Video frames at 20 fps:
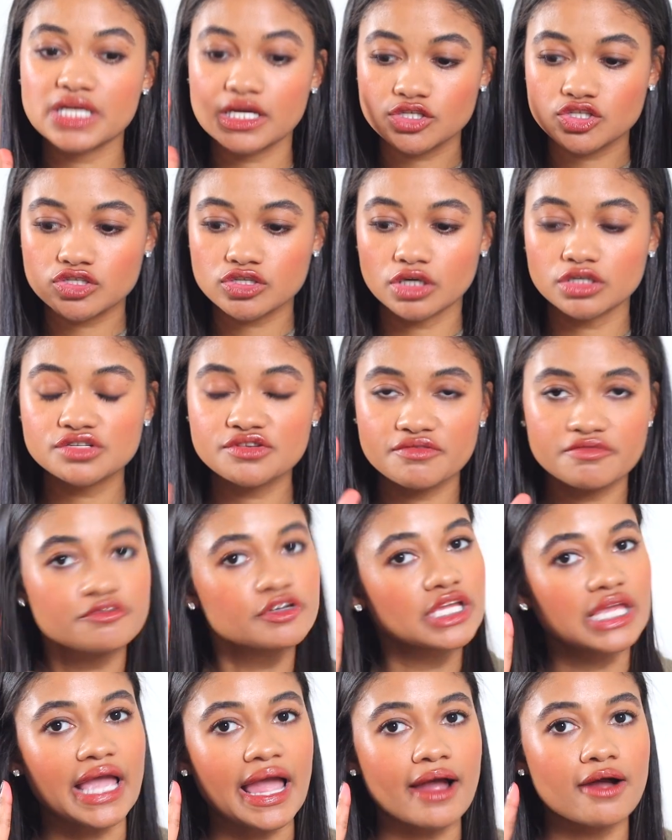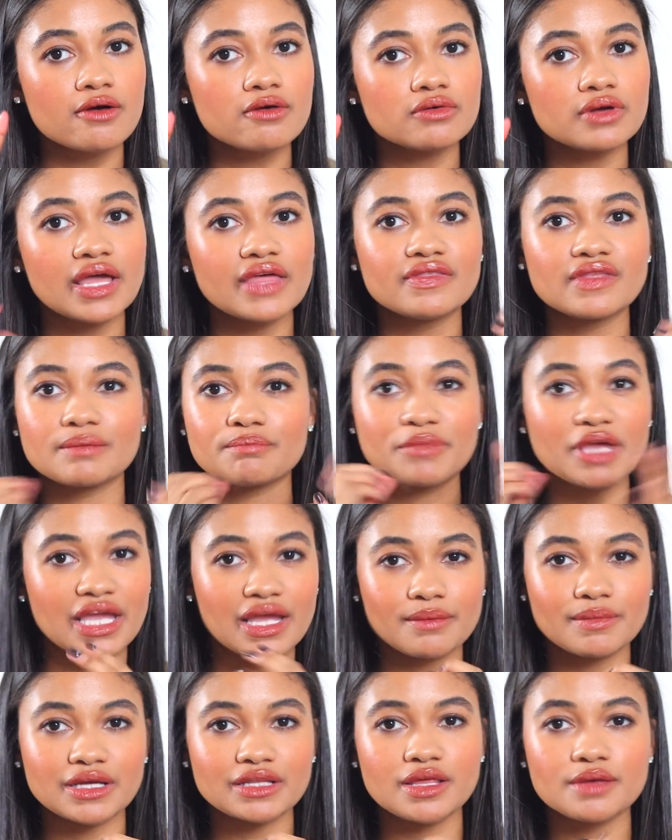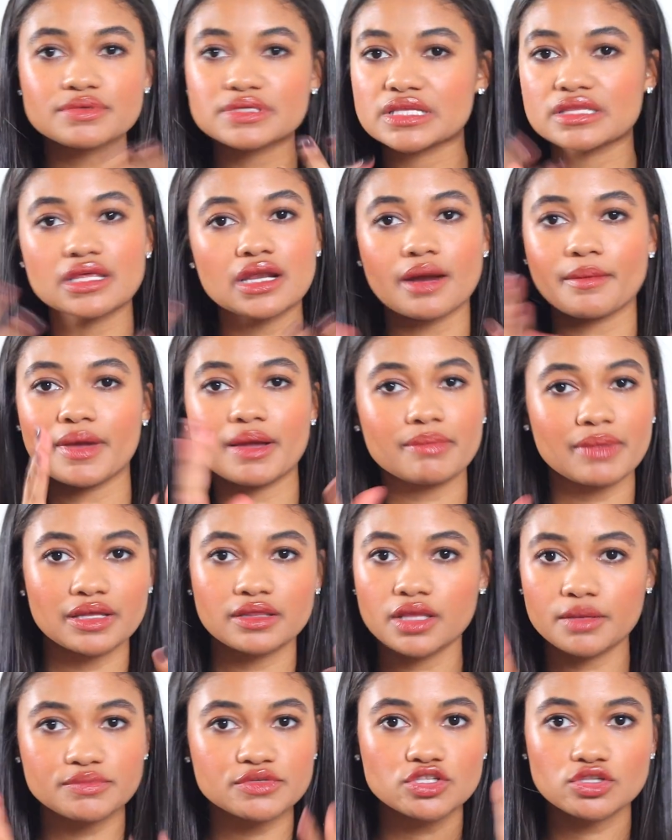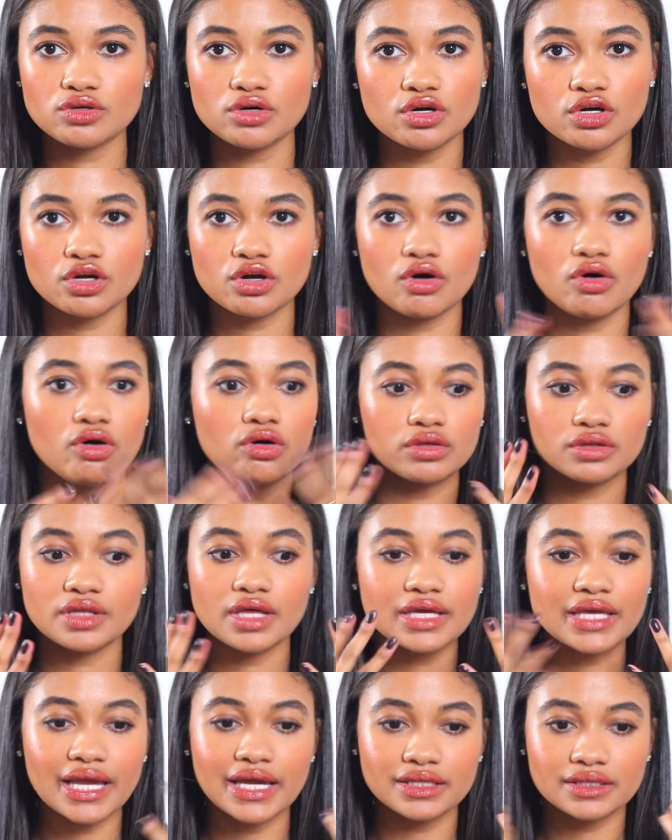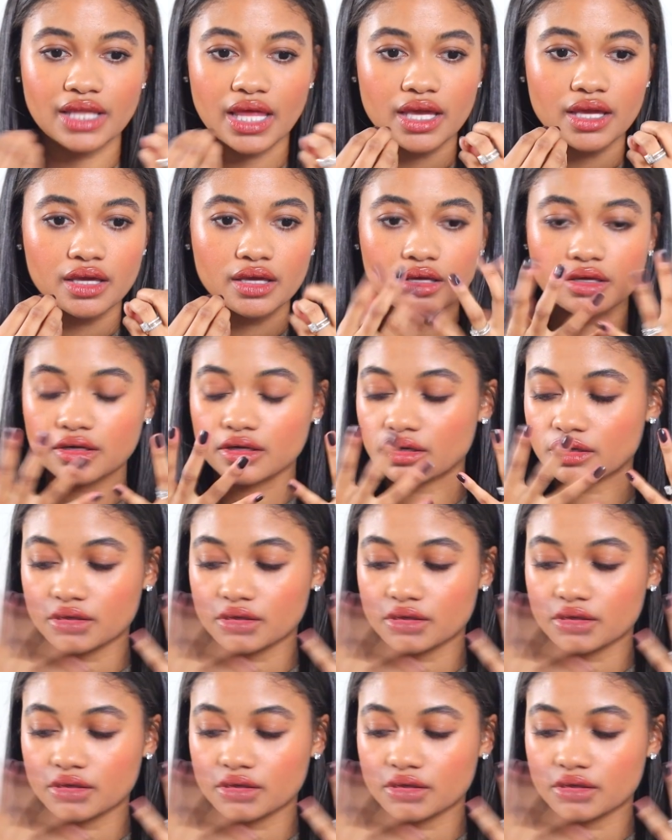I start to freak out and then pick at my lips and then I make my lips look all again like